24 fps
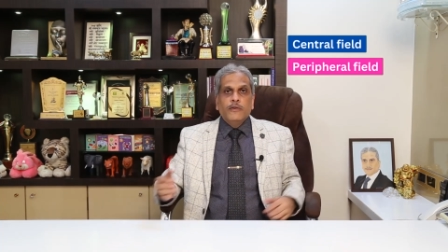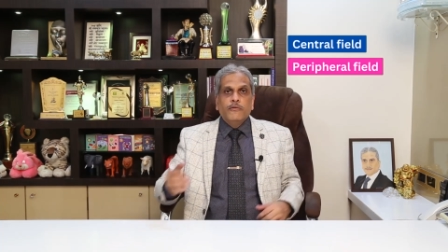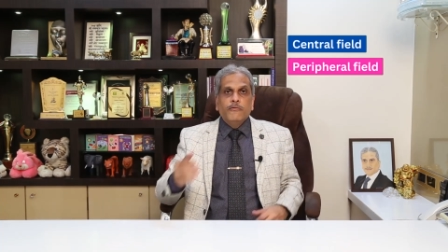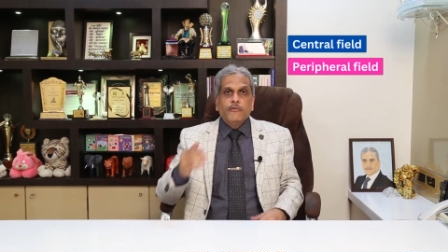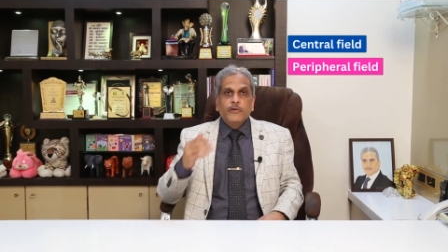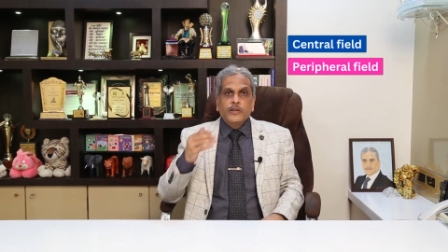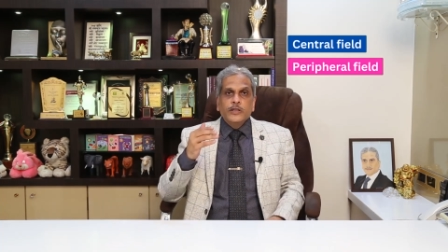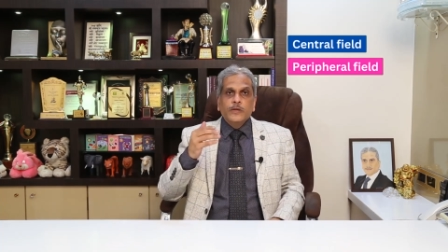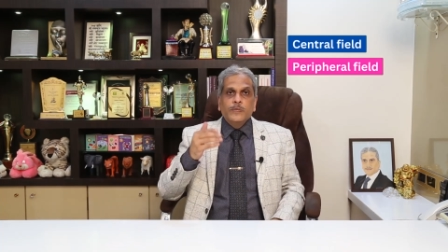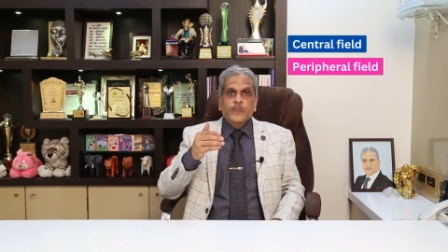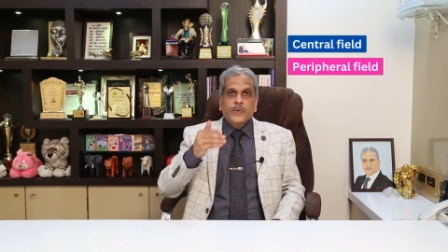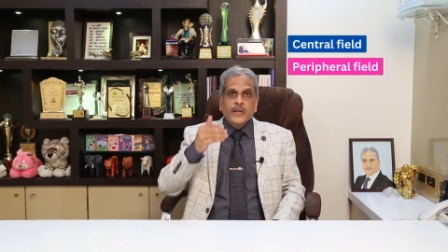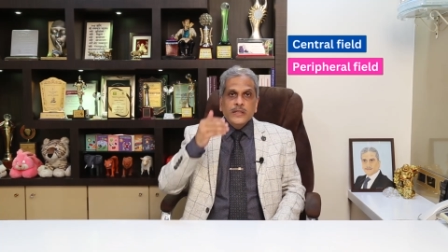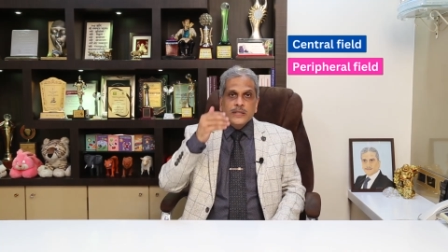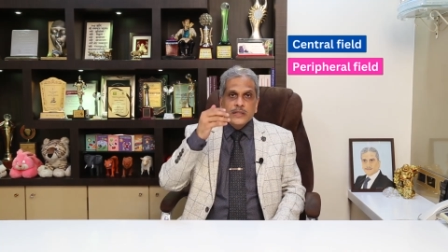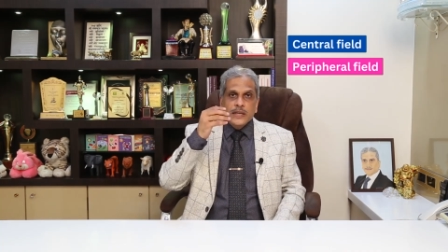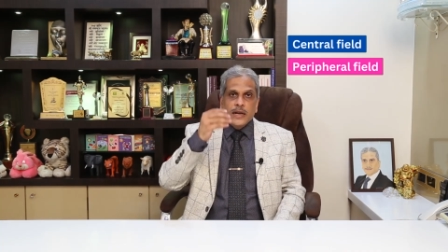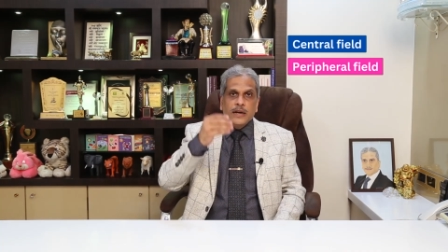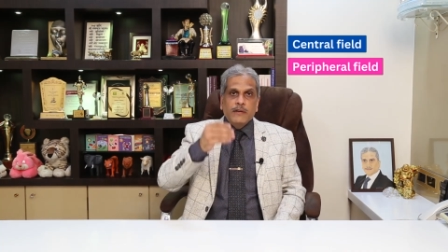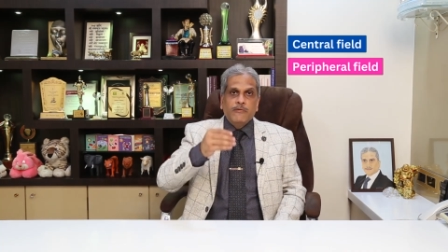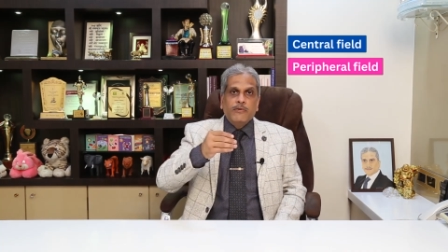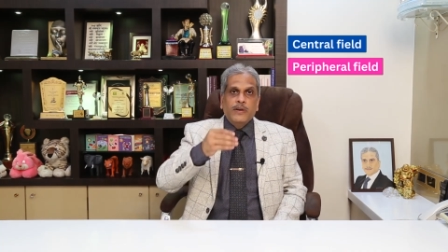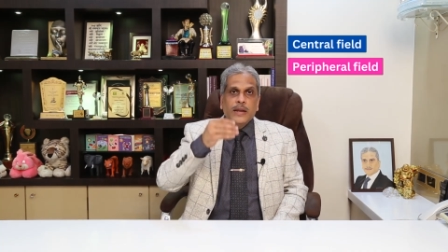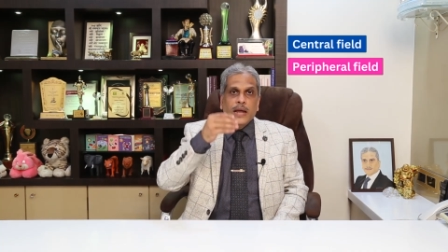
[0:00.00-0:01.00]
which means
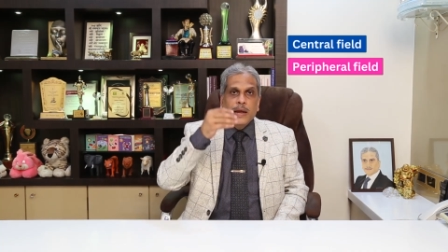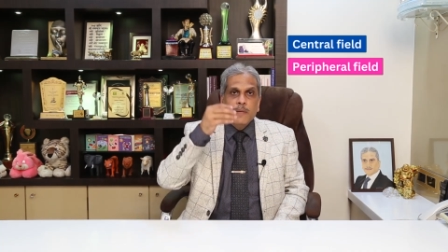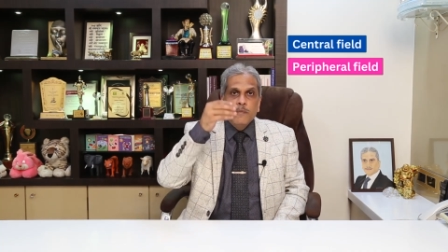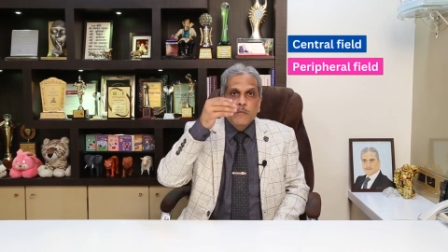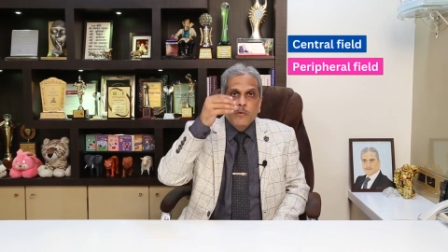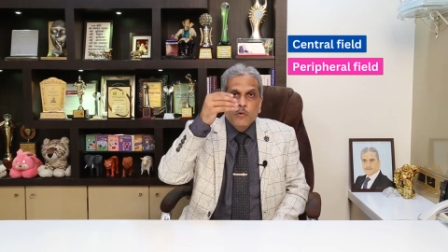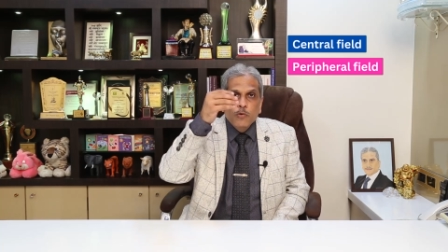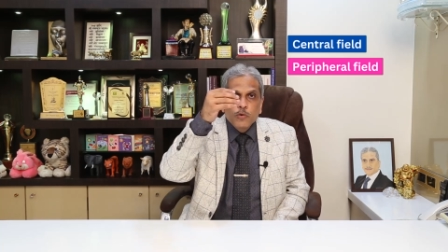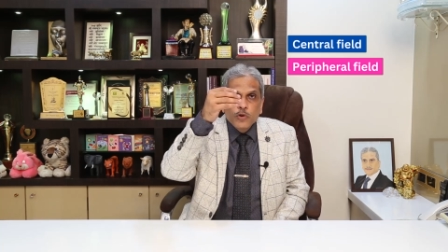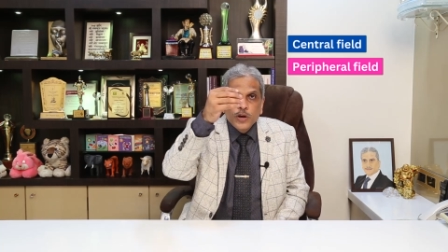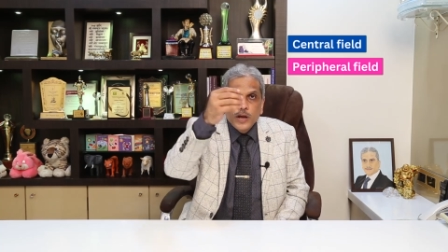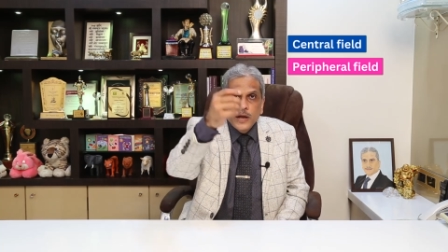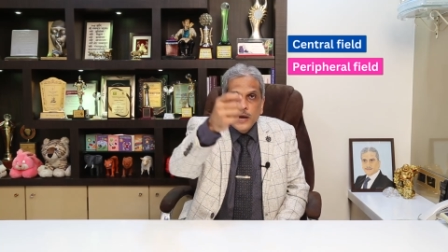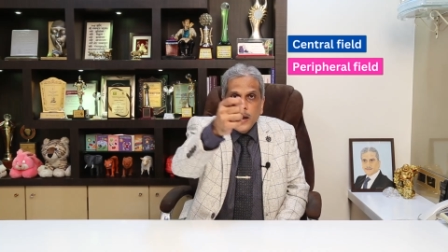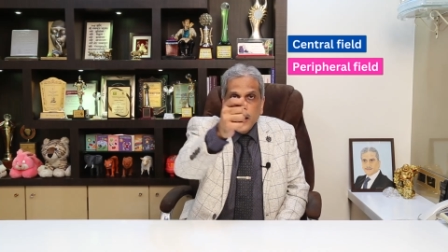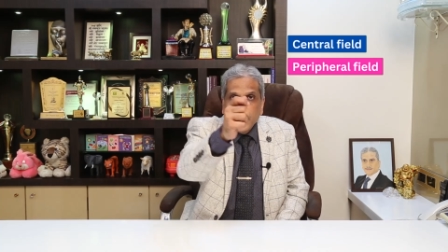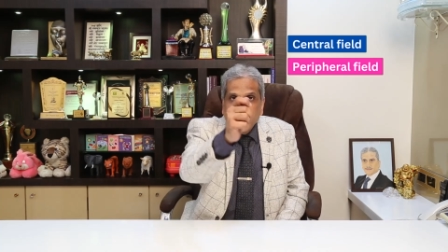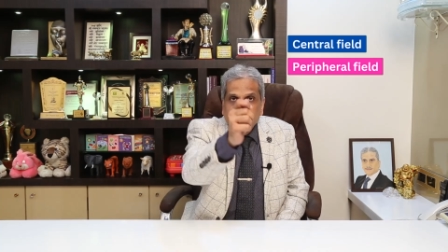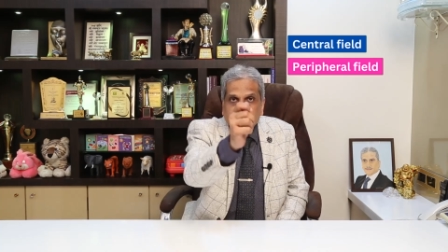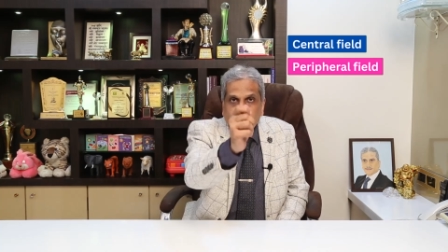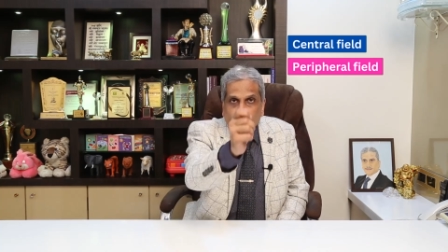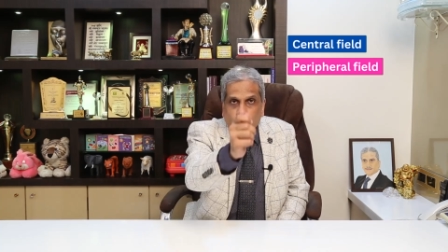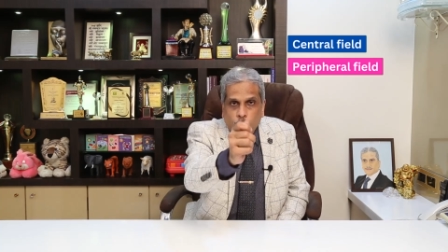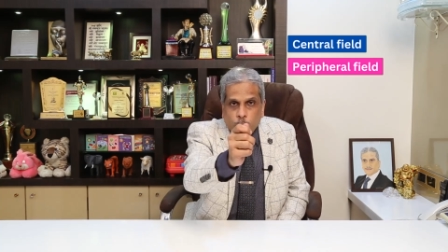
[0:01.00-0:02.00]
that when I am looking
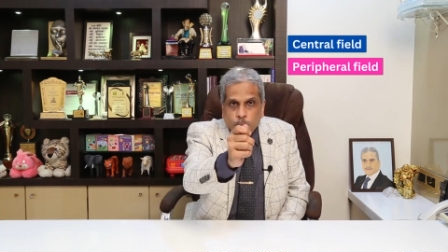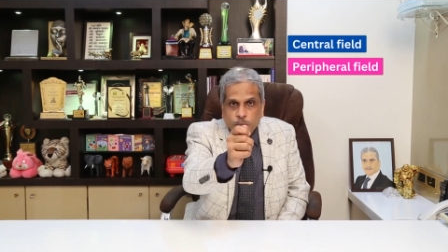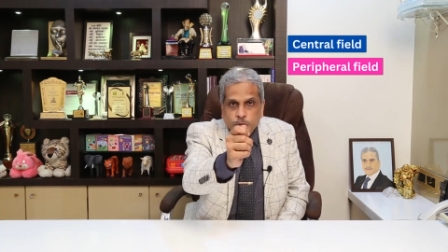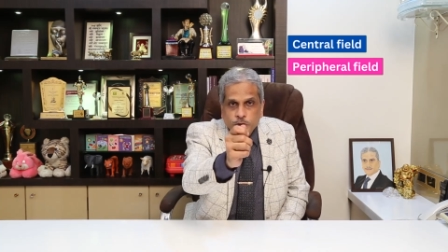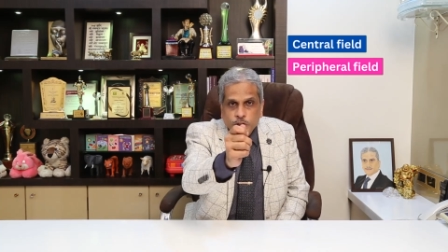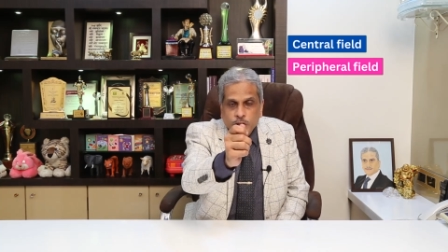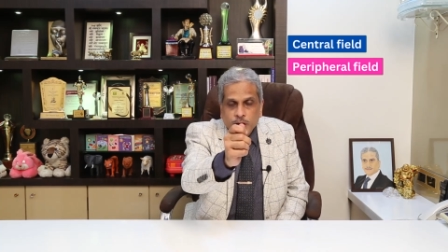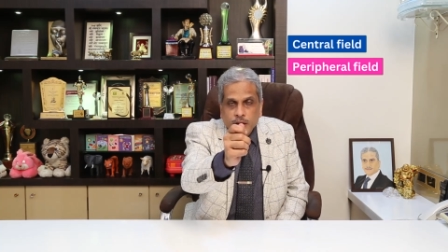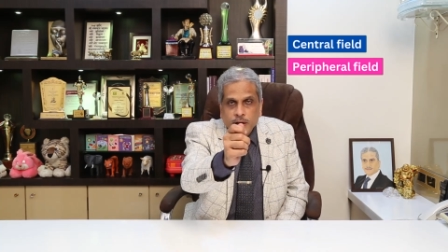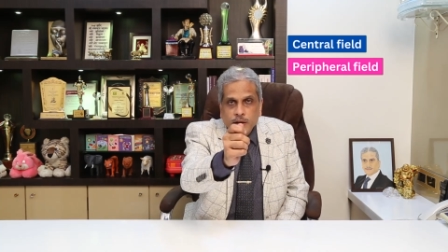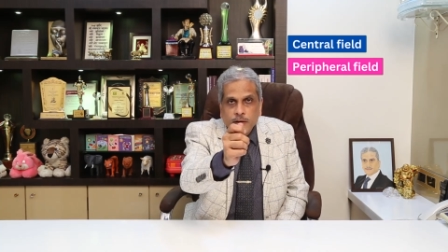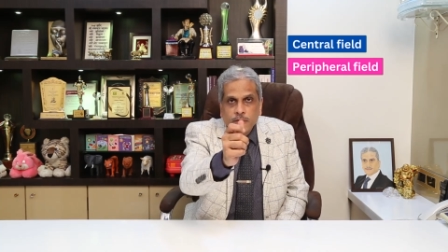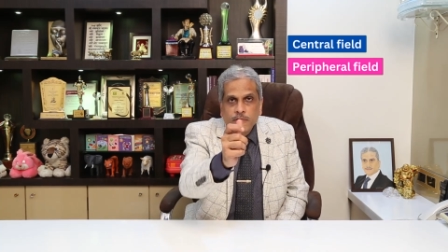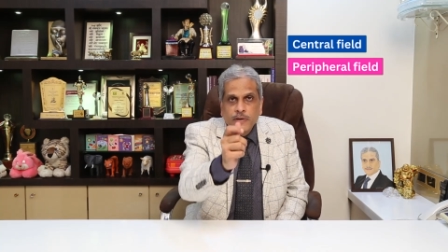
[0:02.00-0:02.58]
at an object,